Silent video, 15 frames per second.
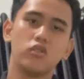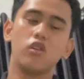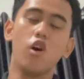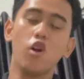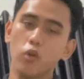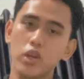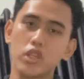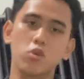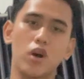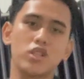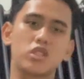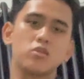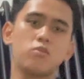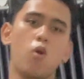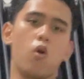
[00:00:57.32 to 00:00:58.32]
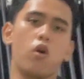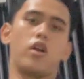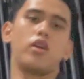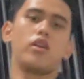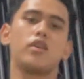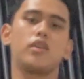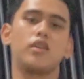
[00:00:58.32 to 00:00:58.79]
always wants more.
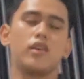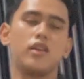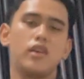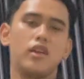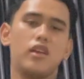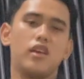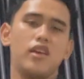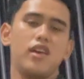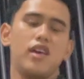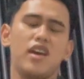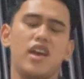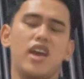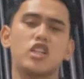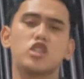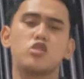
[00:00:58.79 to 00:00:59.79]
And